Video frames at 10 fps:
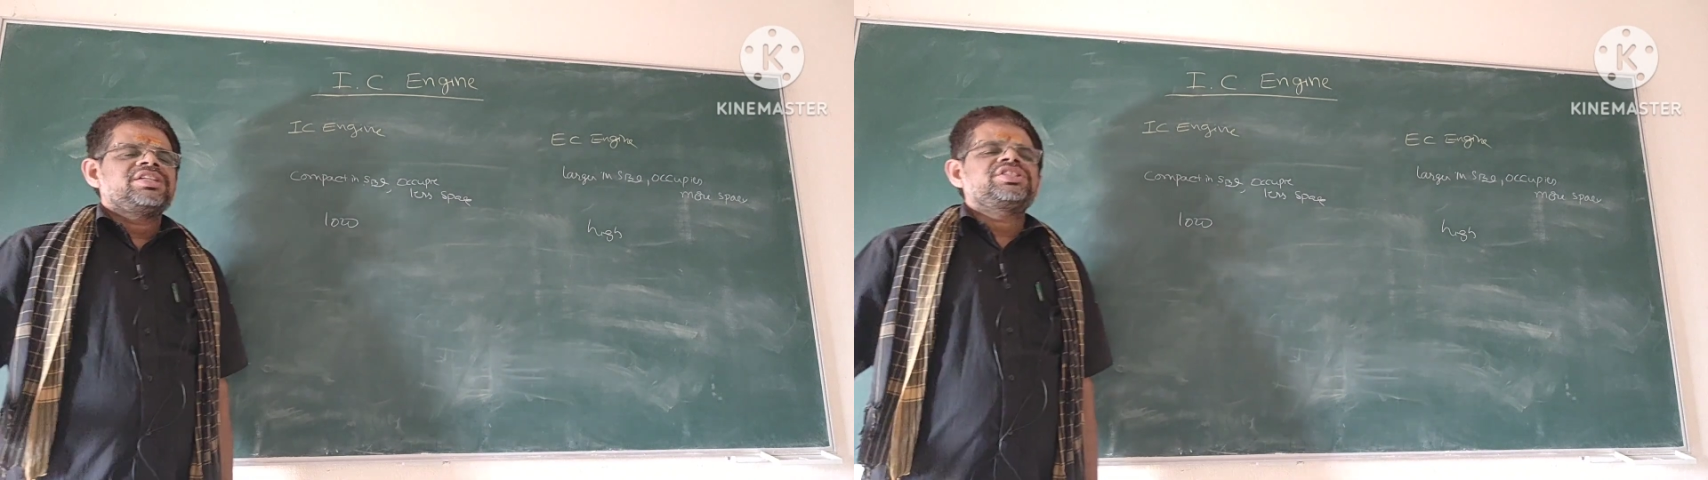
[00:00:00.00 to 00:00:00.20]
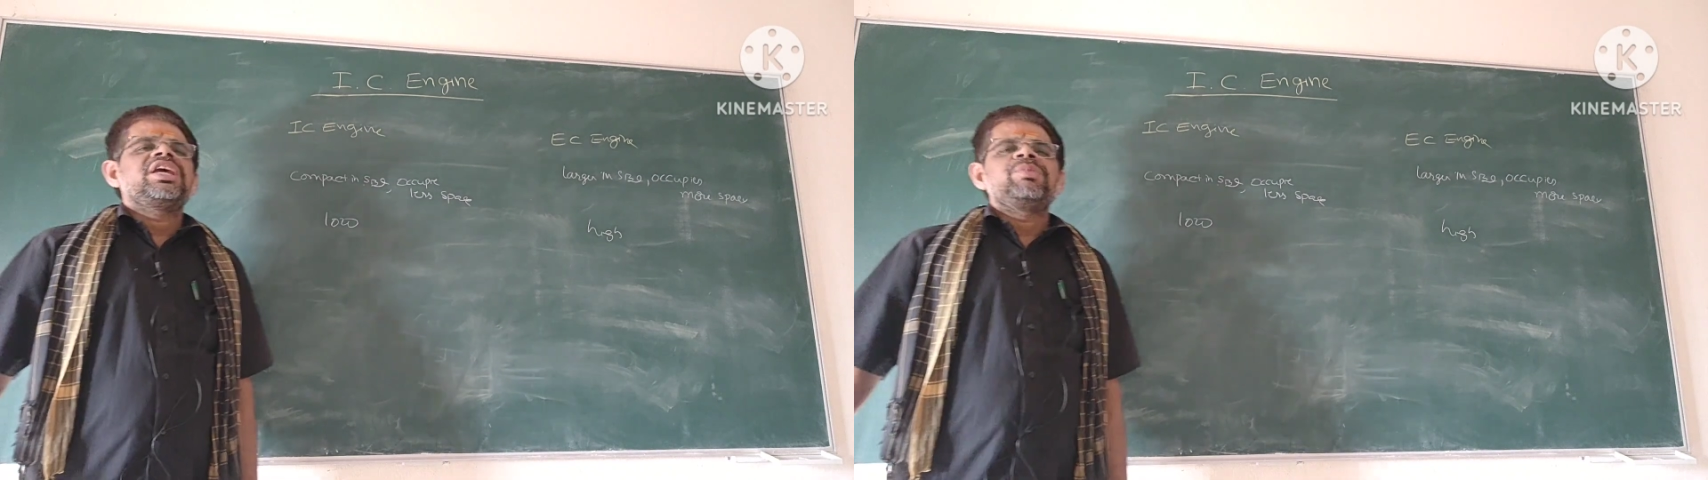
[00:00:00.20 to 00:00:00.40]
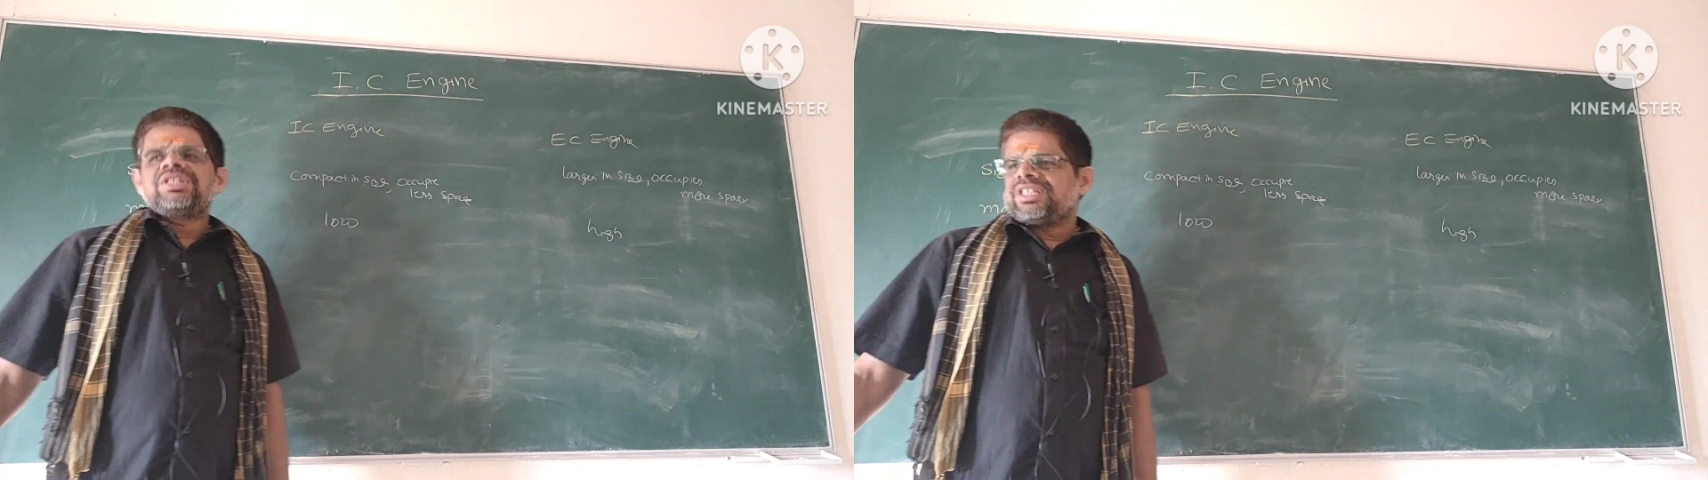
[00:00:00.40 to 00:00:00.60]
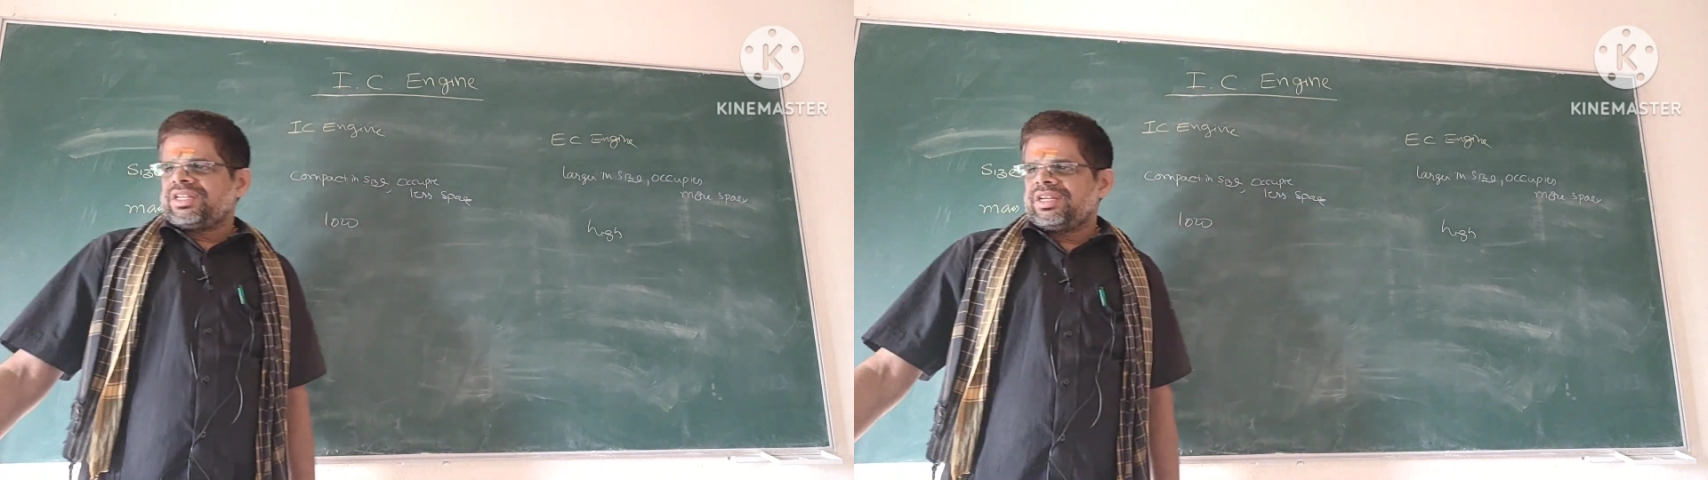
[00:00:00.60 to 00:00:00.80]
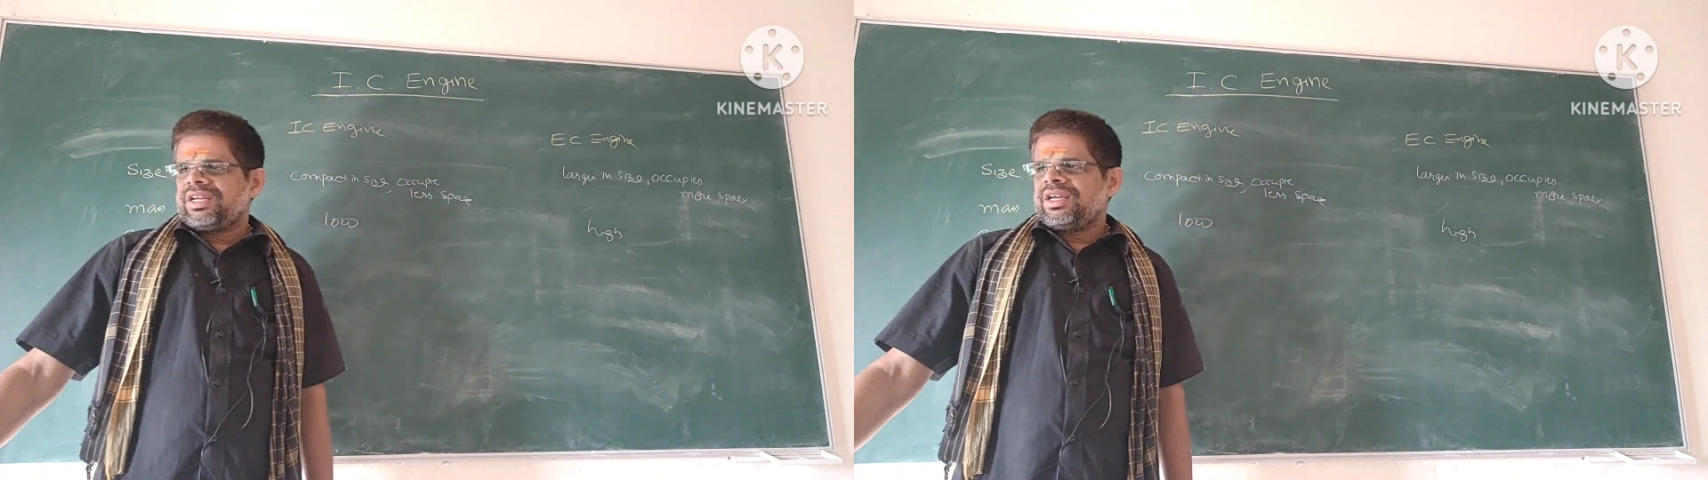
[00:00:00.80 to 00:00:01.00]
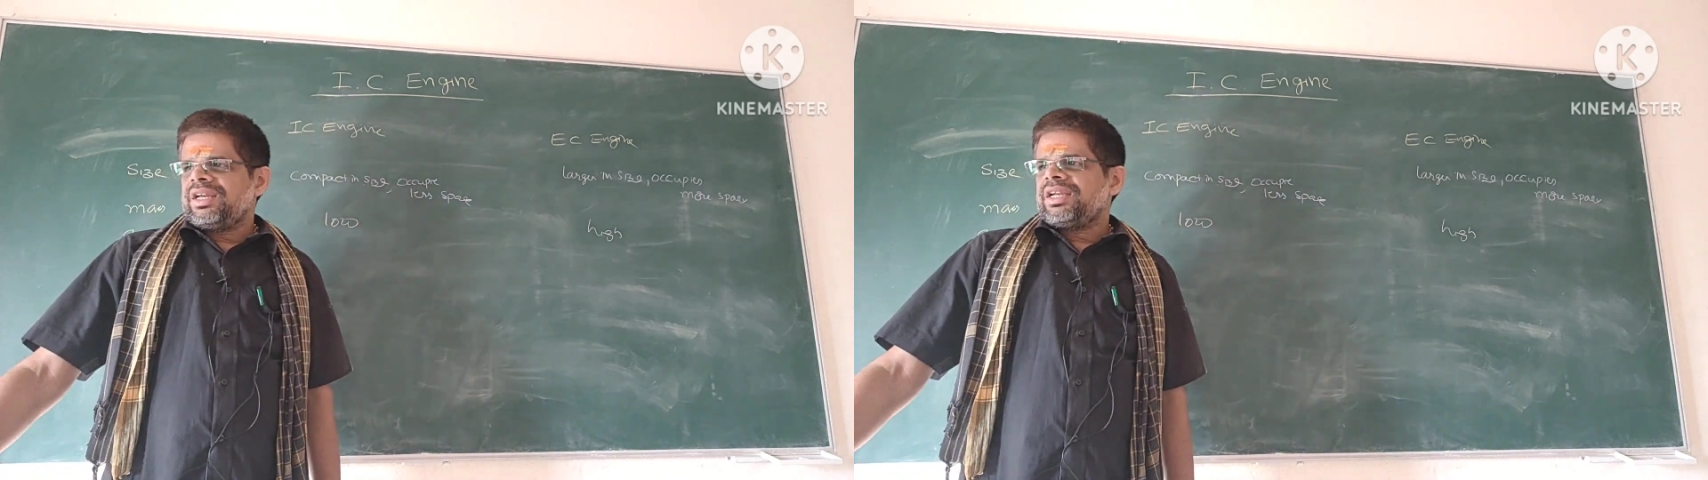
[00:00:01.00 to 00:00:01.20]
steam engine,